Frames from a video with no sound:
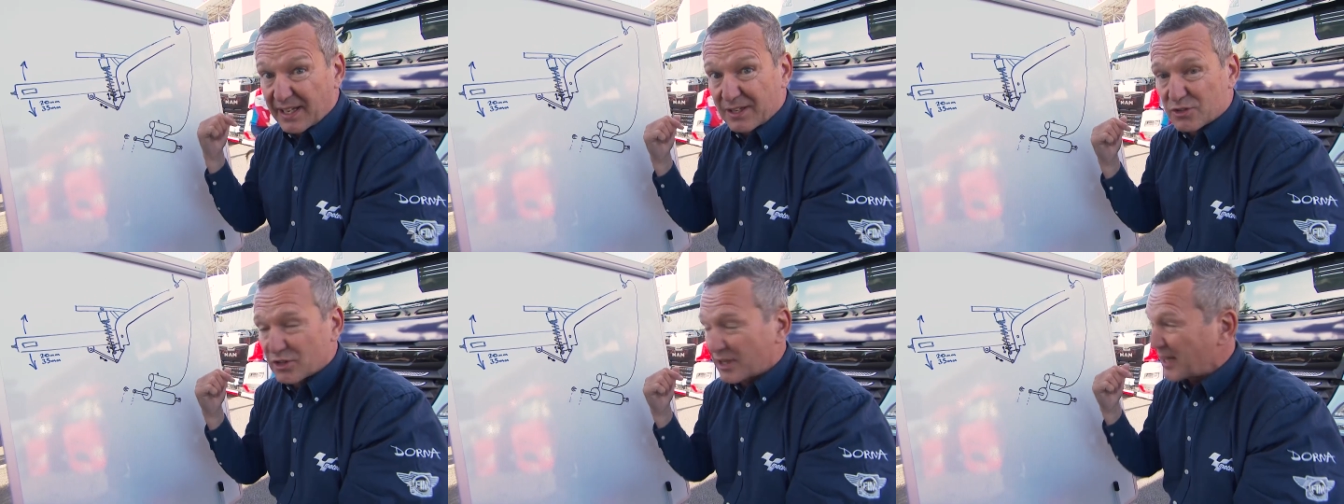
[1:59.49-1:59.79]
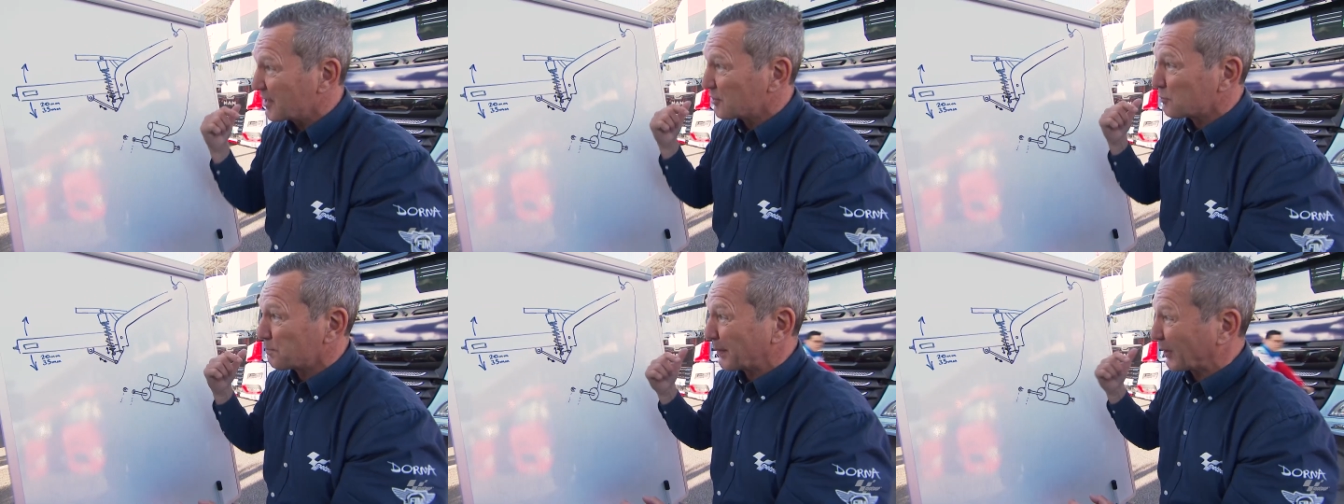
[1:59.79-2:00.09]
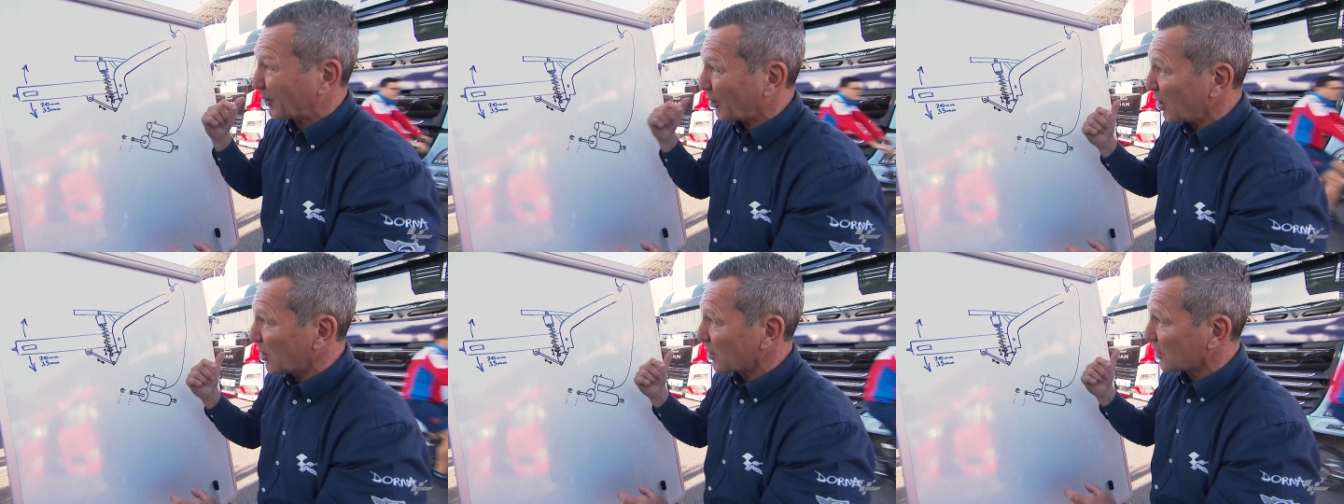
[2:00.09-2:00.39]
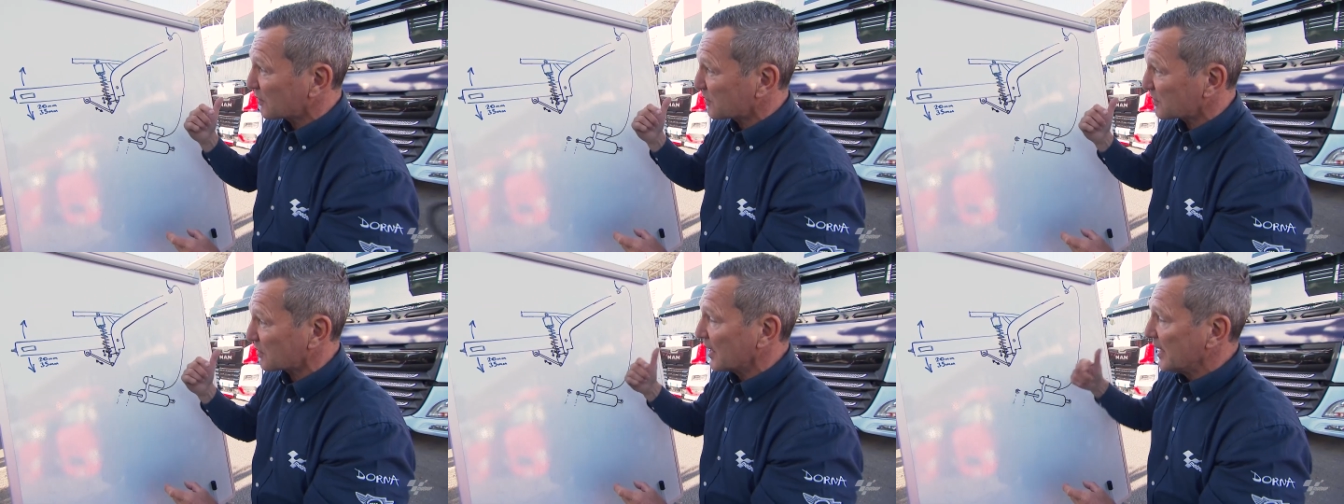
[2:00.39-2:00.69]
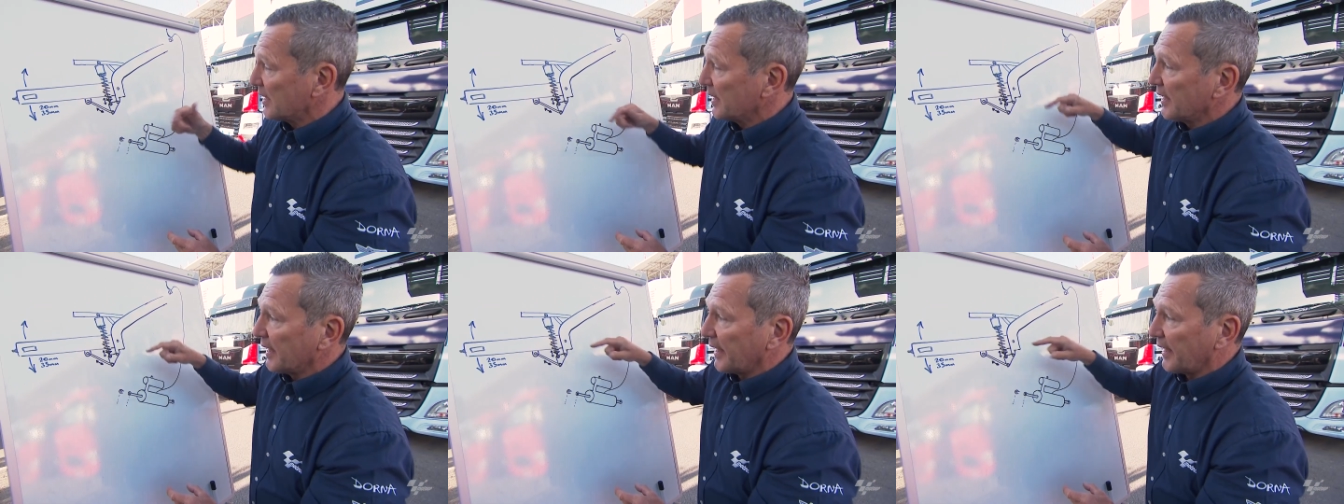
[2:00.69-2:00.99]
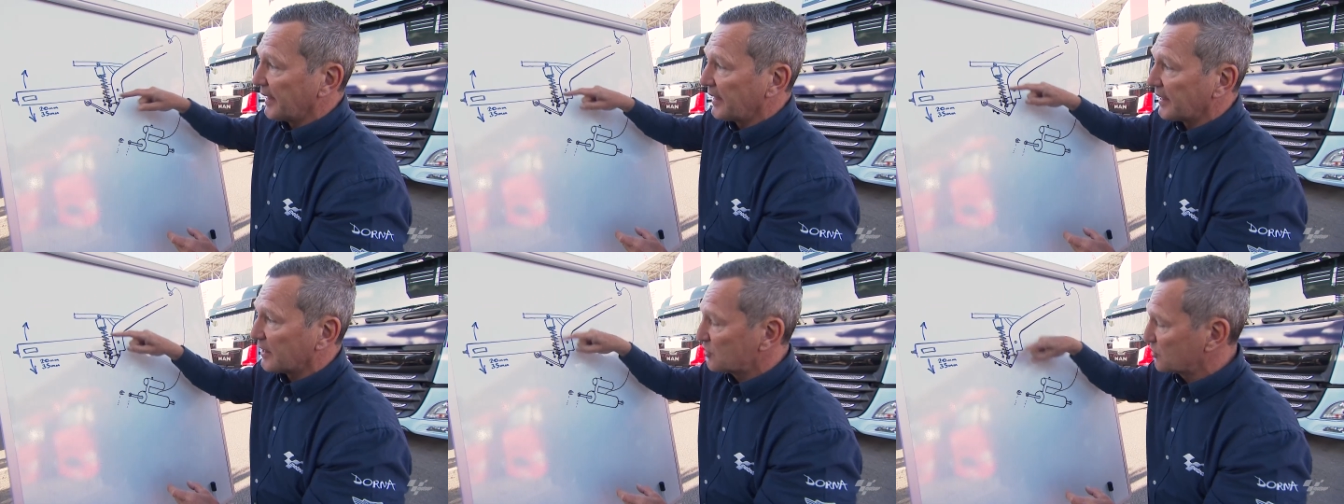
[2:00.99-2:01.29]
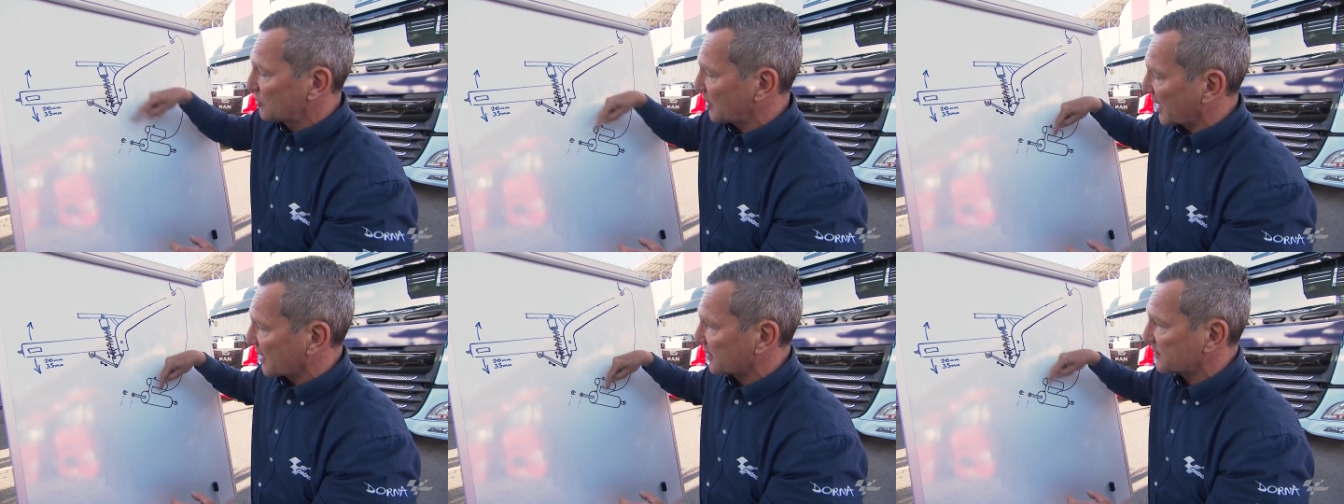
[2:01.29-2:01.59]
engineers because it
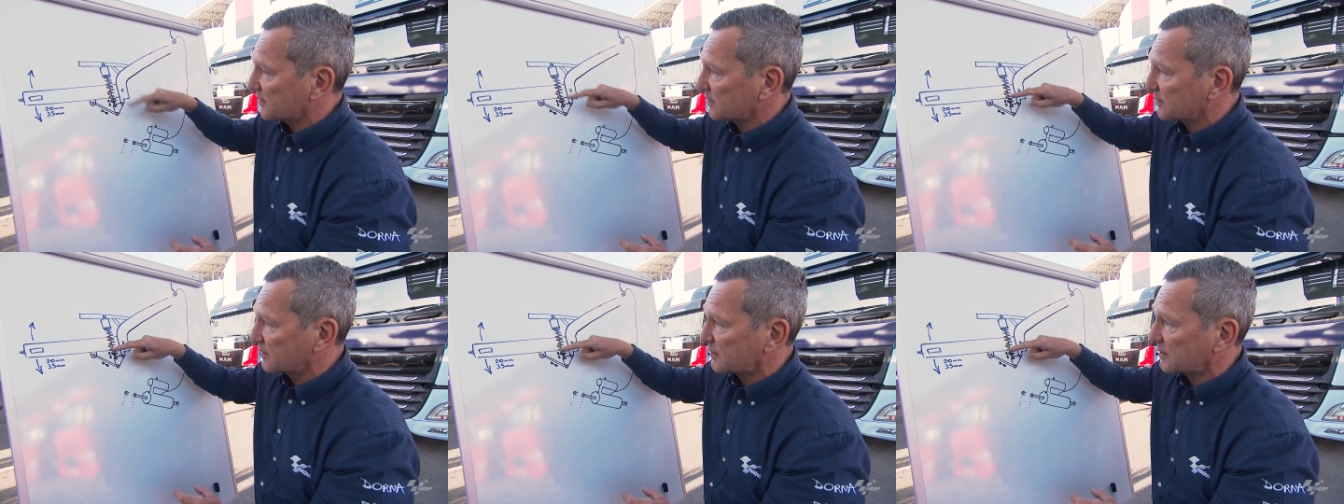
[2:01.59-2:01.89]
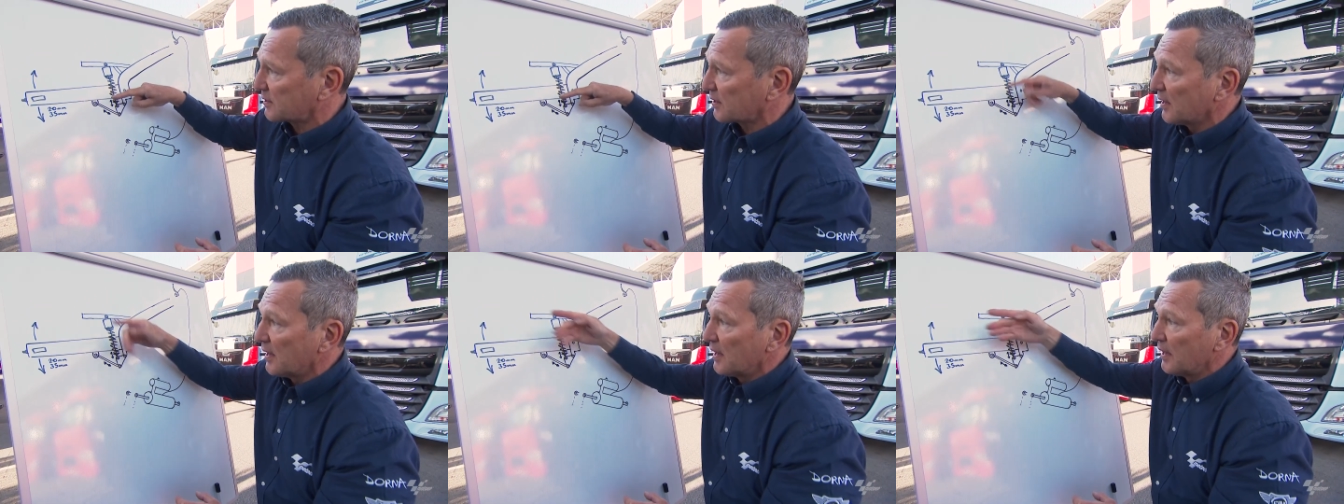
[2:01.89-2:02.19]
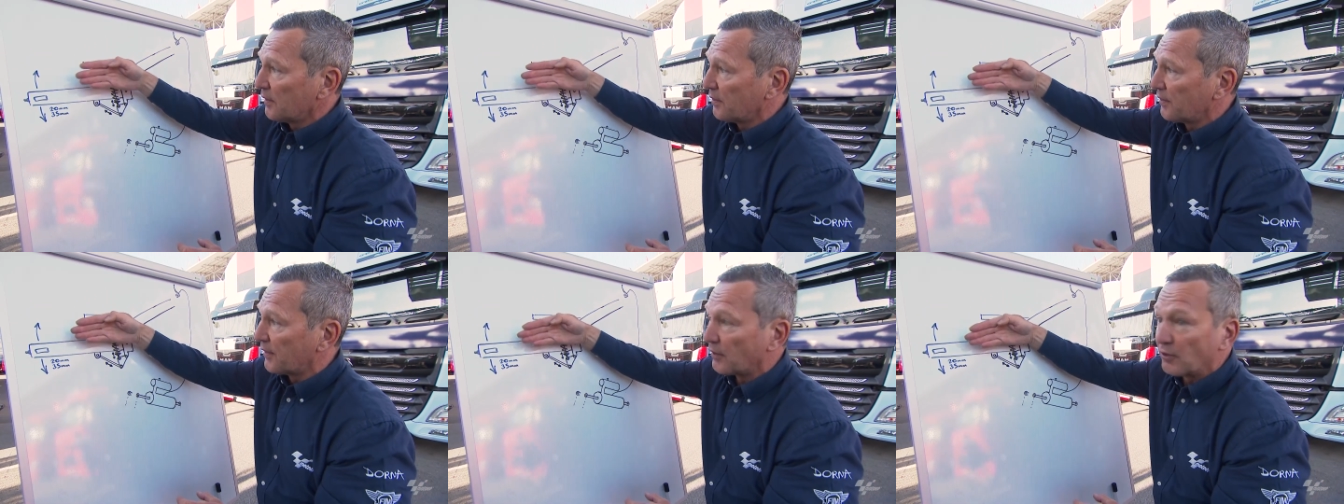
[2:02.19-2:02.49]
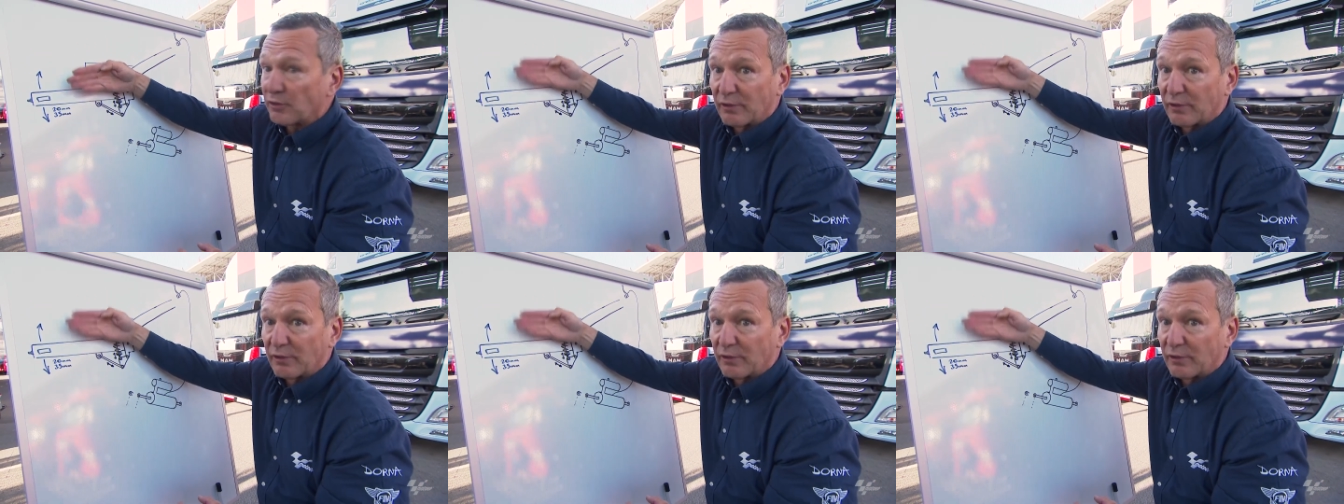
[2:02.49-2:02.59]
adjusts the